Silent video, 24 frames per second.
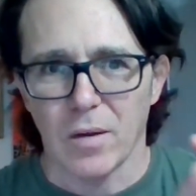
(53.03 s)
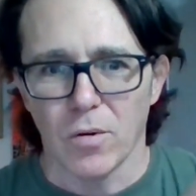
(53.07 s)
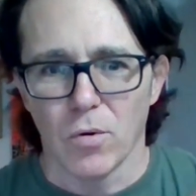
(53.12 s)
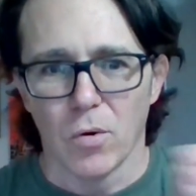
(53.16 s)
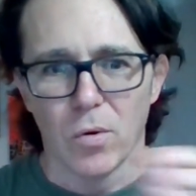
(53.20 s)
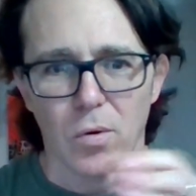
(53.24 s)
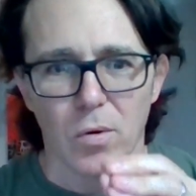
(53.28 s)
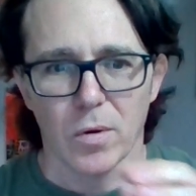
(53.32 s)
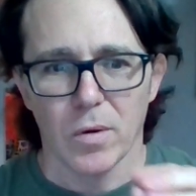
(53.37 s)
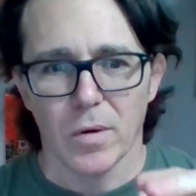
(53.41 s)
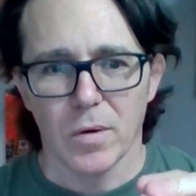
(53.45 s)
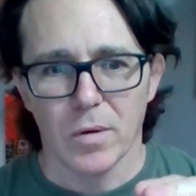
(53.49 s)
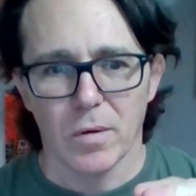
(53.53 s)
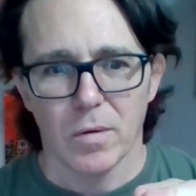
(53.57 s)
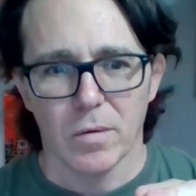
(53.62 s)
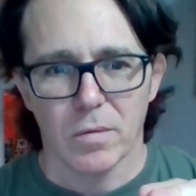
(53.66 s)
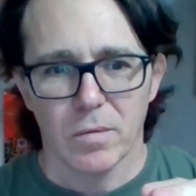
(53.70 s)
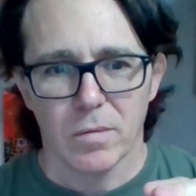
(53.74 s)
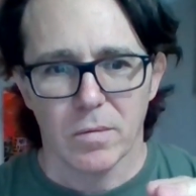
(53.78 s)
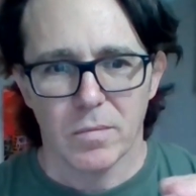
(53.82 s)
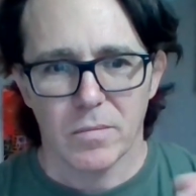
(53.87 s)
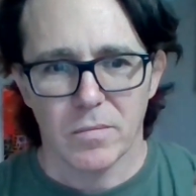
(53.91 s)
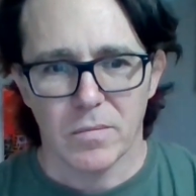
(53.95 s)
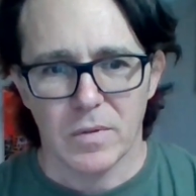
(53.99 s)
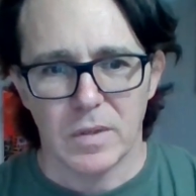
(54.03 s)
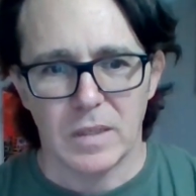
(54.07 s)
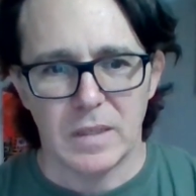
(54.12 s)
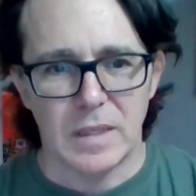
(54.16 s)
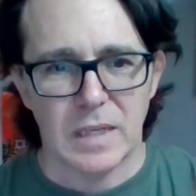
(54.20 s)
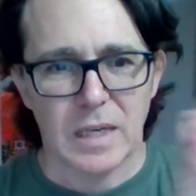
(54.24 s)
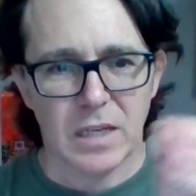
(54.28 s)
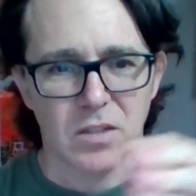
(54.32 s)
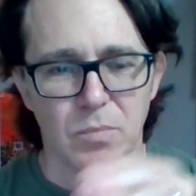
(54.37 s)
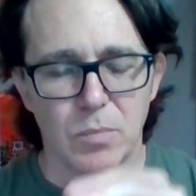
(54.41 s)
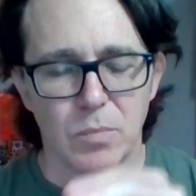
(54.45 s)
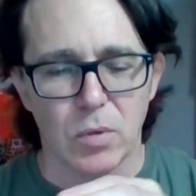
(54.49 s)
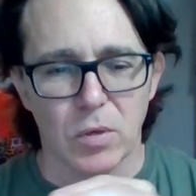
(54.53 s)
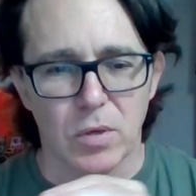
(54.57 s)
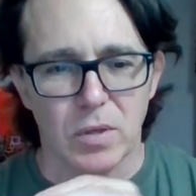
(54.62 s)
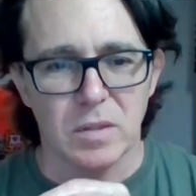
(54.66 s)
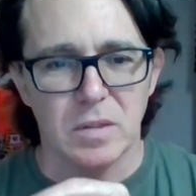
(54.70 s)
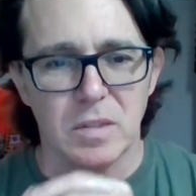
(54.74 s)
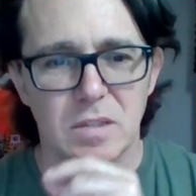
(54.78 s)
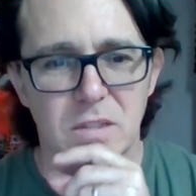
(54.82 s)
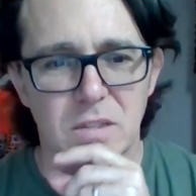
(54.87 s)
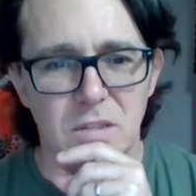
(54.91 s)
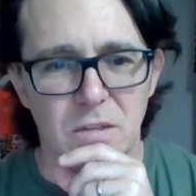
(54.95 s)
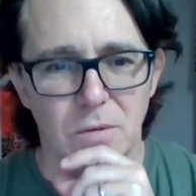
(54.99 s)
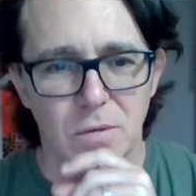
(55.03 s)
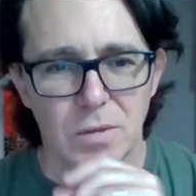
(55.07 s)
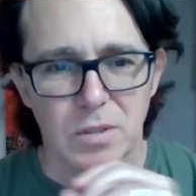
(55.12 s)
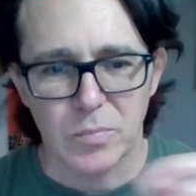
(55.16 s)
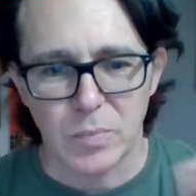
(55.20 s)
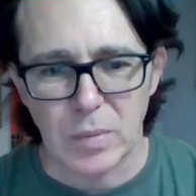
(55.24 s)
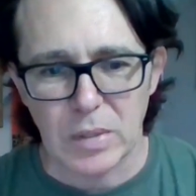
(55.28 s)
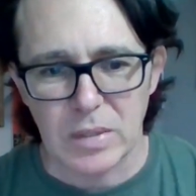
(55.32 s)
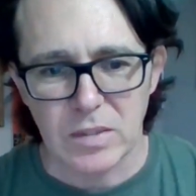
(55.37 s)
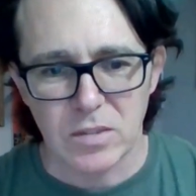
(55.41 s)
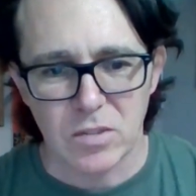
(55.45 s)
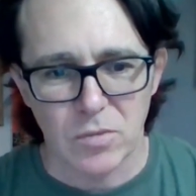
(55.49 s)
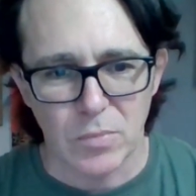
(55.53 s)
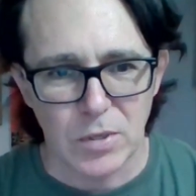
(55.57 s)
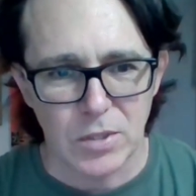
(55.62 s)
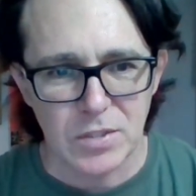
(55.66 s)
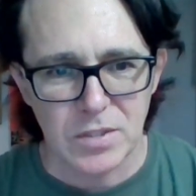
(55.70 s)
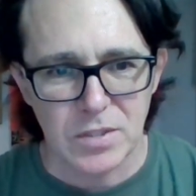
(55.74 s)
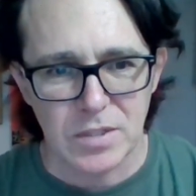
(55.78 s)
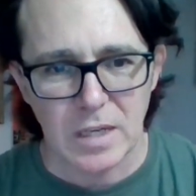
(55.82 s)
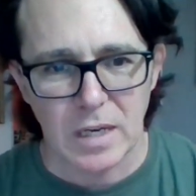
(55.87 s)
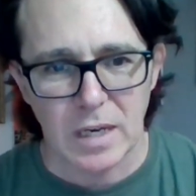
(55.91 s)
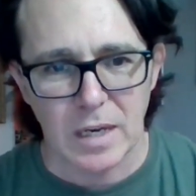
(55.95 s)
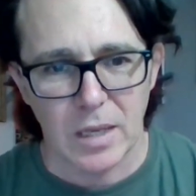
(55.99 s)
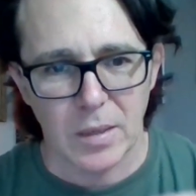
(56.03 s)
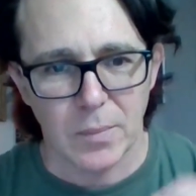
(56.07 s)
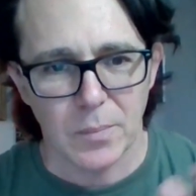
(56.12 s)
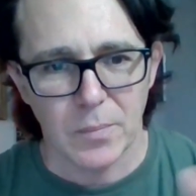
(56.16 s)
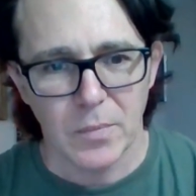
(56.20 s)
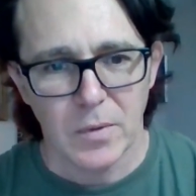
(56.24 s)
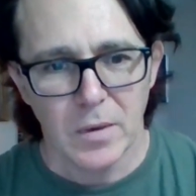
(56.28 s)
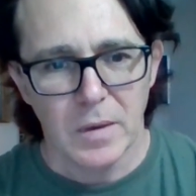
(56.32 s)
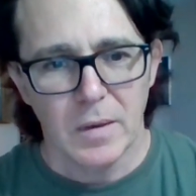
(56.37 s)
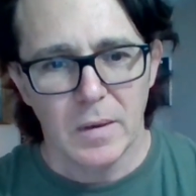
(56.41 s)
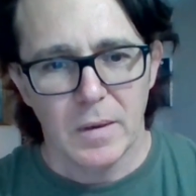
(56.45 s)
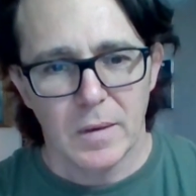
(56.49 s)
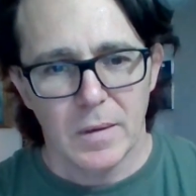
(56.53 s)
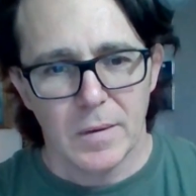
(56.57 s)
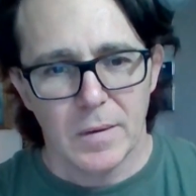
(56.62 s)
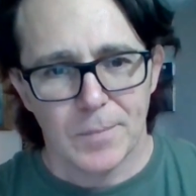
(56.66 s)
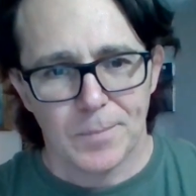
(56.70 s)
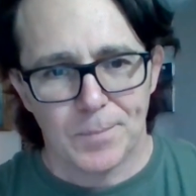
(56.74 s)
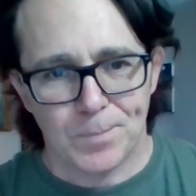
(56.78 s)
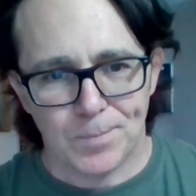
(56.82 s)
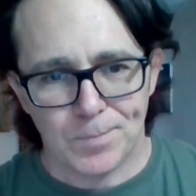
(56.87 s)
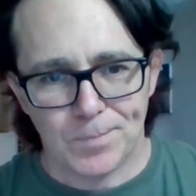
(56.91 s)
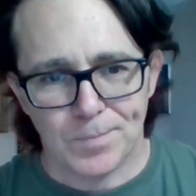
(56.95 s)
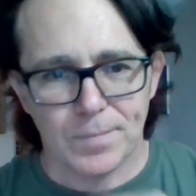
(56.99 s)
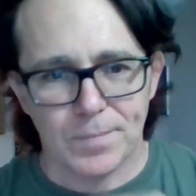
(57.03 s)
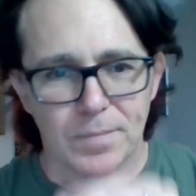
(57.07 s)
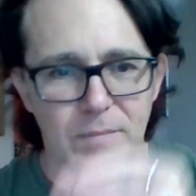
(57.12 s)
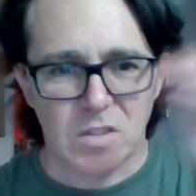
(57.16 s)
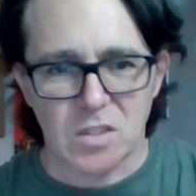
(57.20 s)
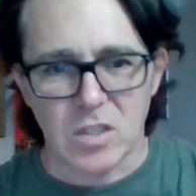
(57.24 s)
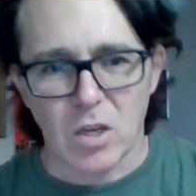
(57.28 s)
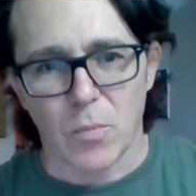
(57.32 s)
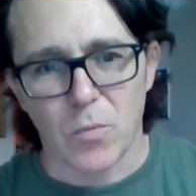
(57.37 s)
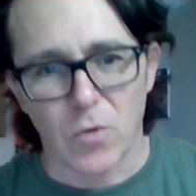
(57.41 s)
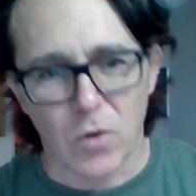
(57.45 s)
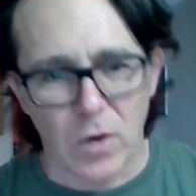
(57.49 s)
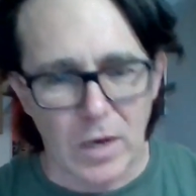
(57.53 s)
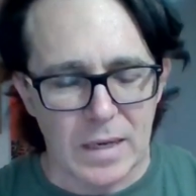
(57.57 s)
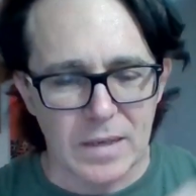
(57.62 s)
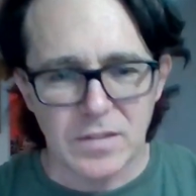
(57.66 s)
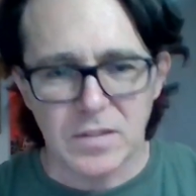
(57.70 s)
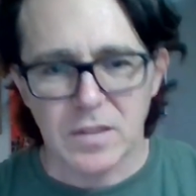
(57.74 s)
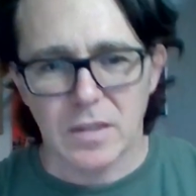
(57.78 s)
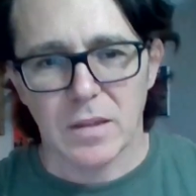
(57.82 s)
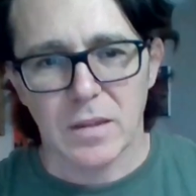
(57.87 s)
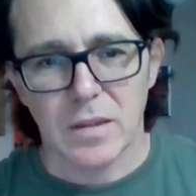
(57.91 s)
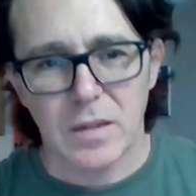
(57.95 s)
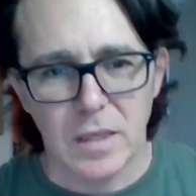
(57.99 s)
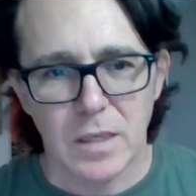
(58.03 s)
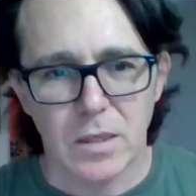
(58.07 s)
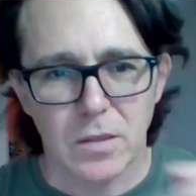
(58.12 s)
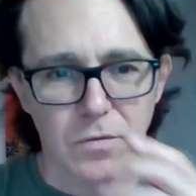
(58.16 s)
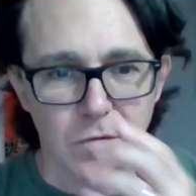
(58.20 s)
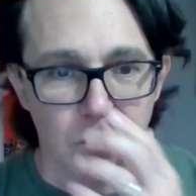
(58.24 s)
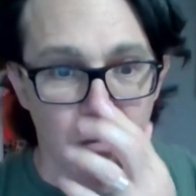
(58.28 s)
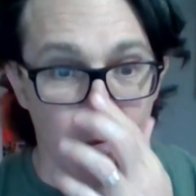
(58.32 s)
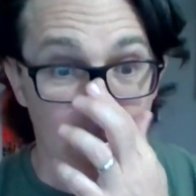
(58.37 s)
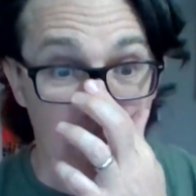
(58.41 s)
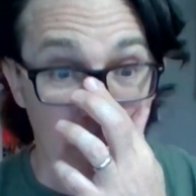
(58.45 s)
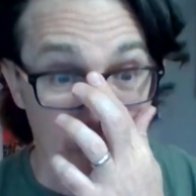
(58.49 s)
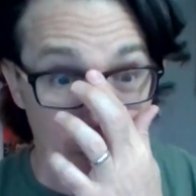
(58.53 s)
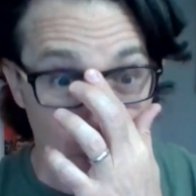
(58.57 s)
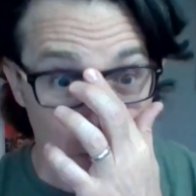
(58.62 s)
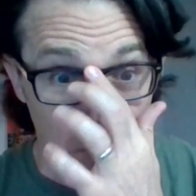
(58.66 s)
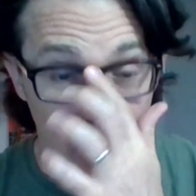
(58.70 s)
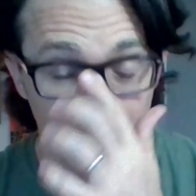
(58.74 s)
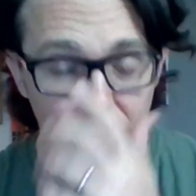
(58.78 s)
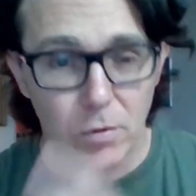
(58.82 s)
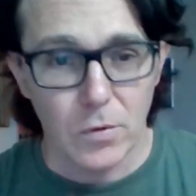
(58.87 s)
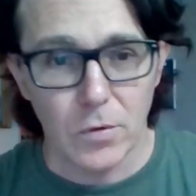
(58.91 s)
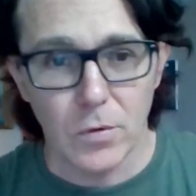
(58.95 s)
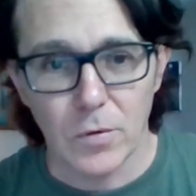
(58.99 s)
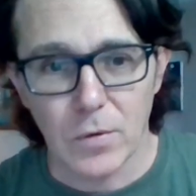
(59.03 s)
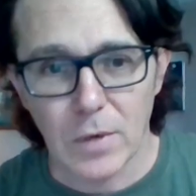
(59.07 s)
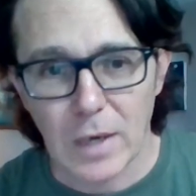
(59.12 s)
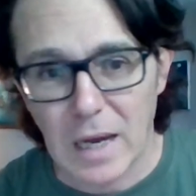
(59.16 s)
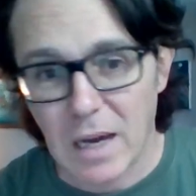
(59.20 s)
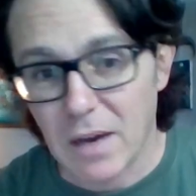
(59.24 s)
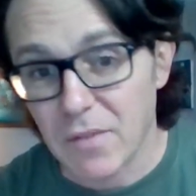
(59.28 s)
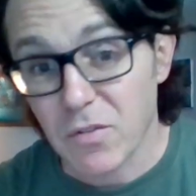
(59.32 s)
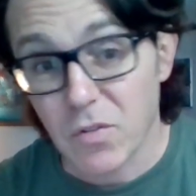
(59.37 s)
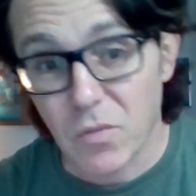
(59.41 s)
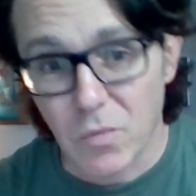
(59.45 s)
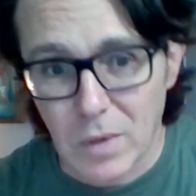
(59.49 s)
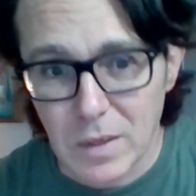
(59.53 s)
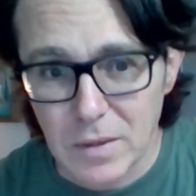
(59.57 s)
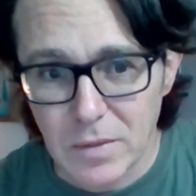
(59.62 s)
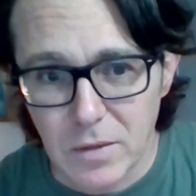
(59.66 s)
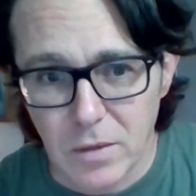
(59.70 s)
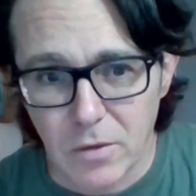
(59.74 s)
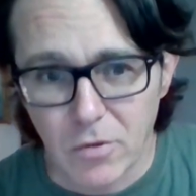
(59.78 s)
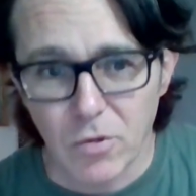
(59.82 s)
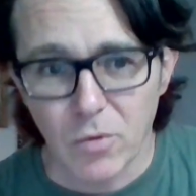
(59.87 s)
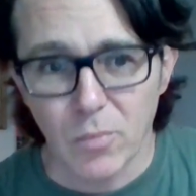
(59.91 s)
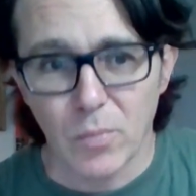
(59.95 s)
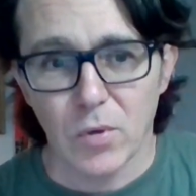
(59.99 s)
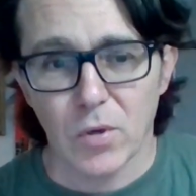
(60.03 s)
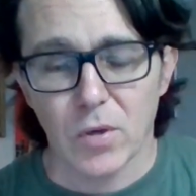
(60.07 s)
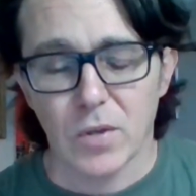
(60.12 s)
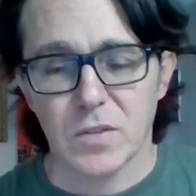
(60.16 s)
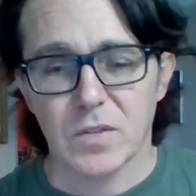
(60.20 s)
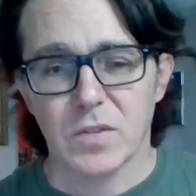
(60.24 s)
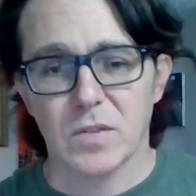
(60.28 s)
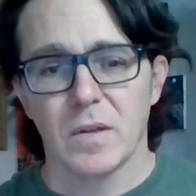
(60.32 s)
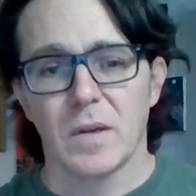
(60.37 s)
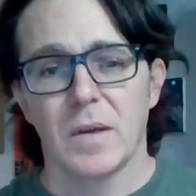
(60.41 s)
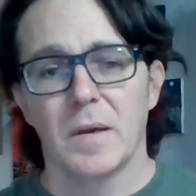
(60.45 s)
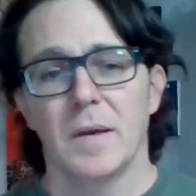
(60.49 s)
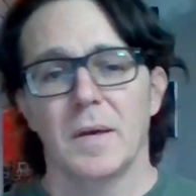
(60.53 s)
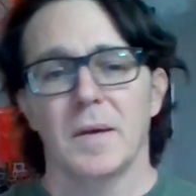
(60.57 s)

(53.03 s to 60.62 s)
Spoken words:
Or the next book in the series spends so much time summarizing things for people who haven't read the other books.